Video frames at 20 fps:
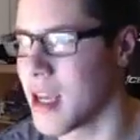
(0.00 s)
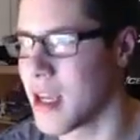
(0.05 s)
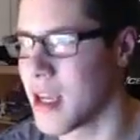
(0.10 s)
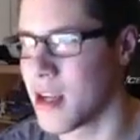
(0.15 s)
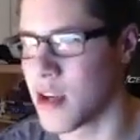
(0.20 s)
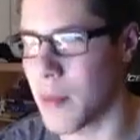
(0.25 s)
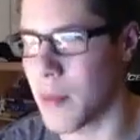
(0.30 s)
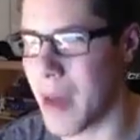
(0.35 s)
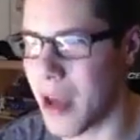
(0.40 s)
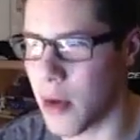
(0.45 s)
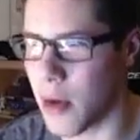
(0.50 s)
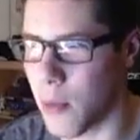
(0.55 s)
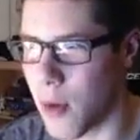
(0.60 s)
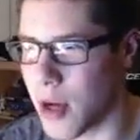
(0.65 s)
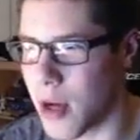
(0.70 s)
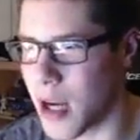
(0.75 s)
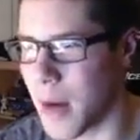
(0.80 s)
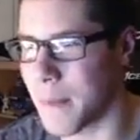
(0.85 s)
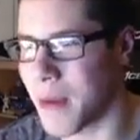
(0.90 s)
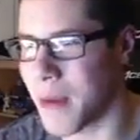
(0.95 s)
no matter
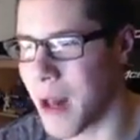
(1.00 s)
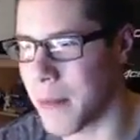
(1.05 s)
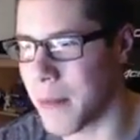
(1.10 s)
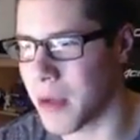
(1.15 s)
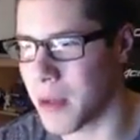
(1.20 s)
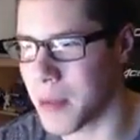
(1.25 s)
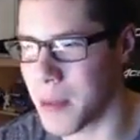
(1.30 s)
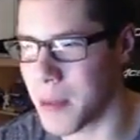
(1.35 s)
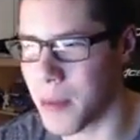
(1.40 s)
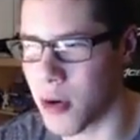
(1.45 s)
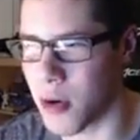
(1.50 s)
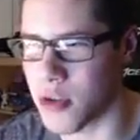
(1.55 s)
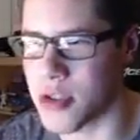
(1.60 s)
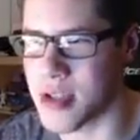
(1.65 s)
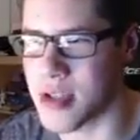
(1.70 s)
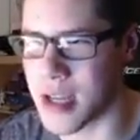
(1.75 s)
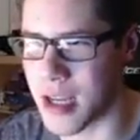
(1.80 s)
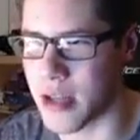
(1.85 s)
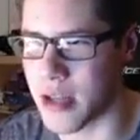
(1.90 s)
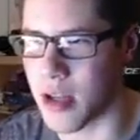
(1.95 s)
what, I'm probably going to be
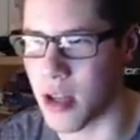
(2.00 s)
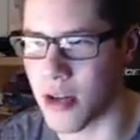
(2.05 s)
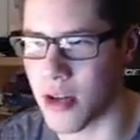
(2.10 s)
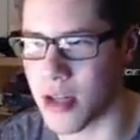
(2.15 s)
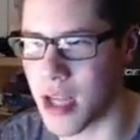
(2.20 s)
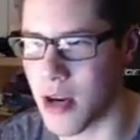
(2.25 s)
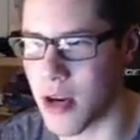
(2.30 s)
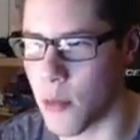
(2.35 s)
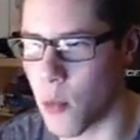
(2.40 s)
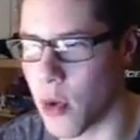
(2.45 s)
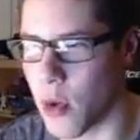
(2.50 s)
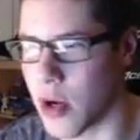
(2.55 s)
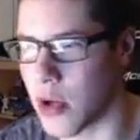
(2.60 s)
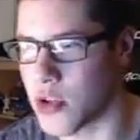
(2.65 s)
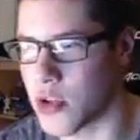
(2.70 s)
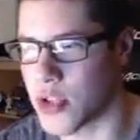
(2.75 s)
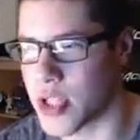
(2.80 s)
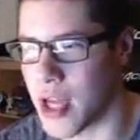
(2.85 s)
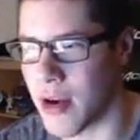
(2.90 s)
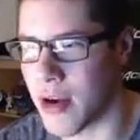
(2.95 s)
purchasing another
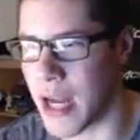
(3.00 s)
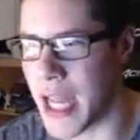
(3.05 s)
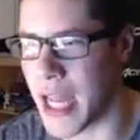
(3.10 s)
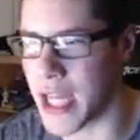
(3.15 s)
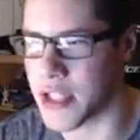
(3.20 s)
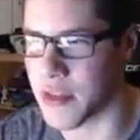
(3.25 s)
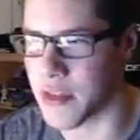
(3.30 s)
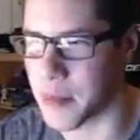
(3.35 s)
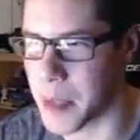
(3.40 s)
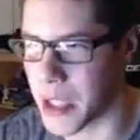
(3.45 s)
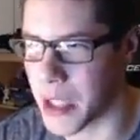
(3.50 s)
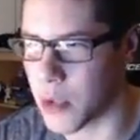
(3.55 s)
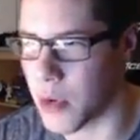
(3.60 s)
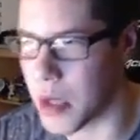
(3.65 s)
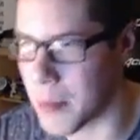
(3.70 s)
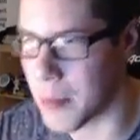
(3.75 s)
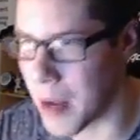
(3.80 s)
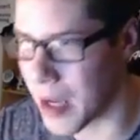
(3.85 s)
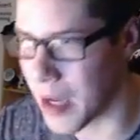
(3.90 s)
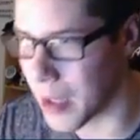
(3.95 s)
100 terahash of Bitcoin
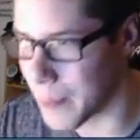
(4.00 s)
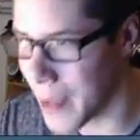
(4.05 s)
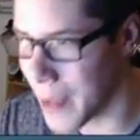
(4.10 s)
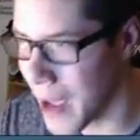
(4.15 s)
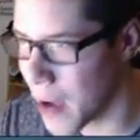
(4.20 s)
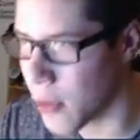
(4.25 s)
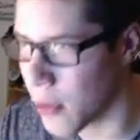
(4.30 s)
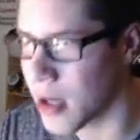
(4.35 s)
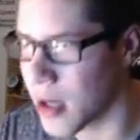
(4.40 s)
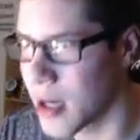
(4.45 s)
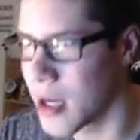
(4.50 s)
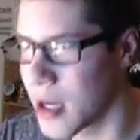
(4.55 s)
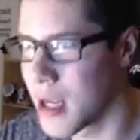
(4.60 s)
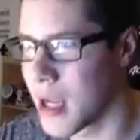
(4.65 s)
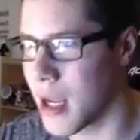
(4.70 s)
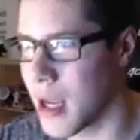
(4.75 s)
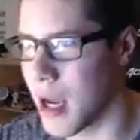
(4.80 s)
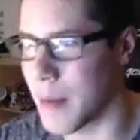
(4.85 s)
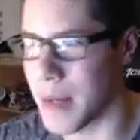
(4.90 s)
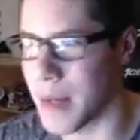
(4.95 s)
mining power.
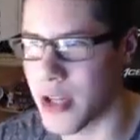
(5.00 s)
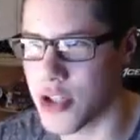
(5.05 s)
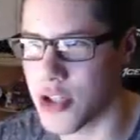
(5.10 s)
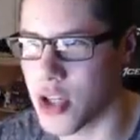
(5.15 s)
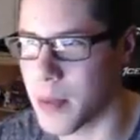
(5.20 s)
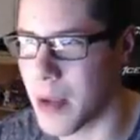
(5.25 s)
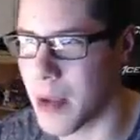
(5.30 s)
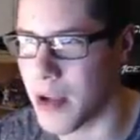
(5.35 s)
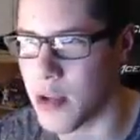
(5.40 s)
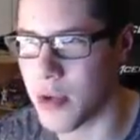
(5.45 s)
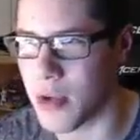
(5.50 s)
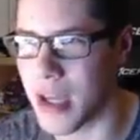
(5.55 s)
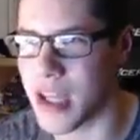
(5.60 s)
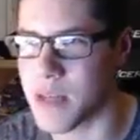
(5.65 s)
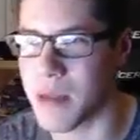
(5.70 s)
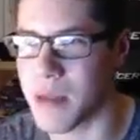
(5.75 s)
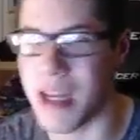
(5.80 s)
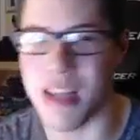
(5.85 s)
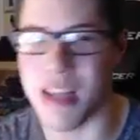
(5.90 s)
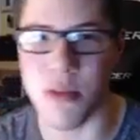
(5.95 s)
I'm not sure about you guys,
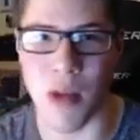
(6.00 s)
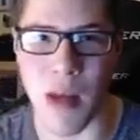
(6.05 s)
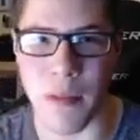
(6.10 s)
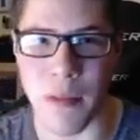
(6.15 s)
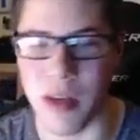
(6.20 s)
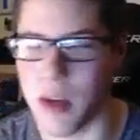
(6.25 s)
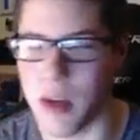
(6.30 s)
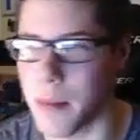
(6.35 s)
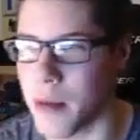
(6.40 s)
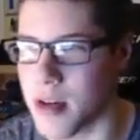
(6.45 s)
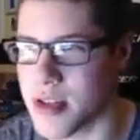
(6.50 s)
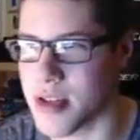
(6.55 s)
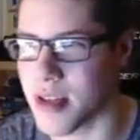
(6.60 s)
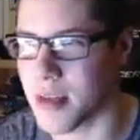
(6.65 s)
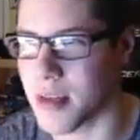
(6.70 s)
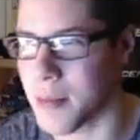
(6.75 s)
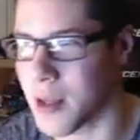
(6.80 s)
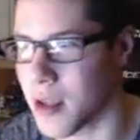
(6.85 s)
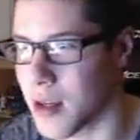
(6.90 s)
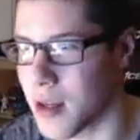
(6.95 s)
but that's what I'm going
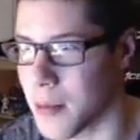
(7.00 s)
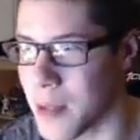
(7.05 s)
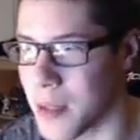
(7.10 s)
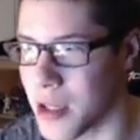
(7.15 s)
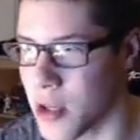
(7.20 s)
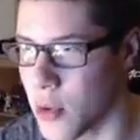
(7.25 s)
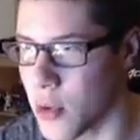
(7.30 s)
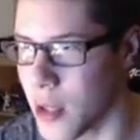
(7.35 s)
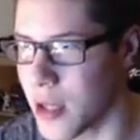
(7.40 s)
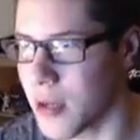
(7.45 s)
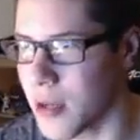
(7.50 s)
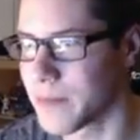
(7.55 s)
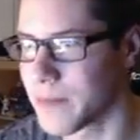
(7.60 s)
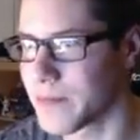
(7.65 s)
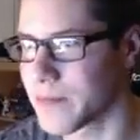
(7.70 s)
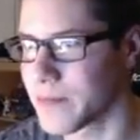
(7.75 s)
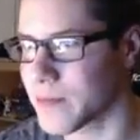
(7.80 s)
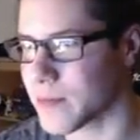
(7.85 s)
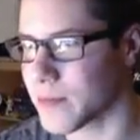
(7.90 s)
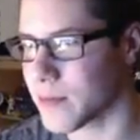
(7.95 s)
to be doing.
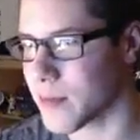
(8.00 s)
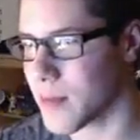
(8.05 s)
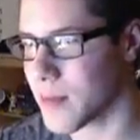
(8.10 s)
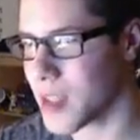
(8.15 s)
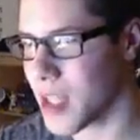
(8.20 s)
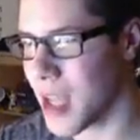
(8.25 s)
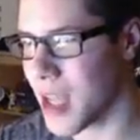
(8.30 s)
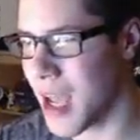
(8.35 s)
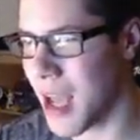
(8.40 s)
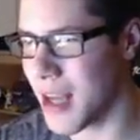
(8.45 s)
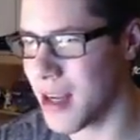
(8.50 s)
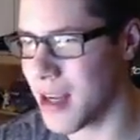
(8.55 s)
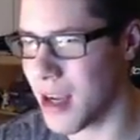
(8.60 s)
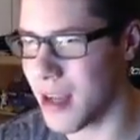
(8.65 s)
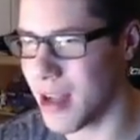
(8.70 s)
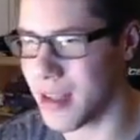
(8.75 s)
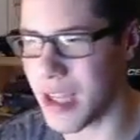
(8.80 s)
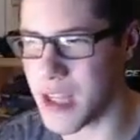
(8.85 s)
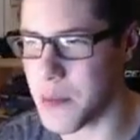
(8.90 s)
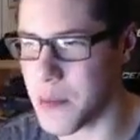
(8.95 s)
And
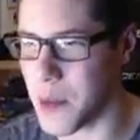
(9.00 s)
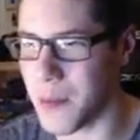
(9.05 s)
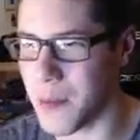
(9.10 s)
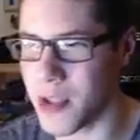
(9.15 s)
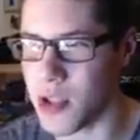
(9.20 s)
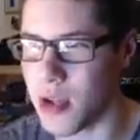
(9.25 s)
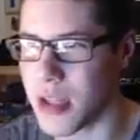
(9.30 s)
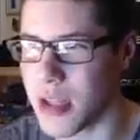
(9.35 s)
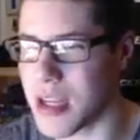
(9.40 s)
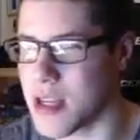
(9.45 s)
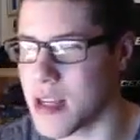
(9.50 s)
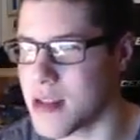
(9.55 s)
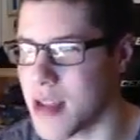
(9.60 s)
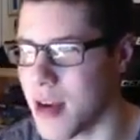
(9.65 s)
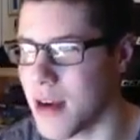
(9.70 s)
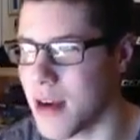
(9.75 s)
that's pretty much all the insider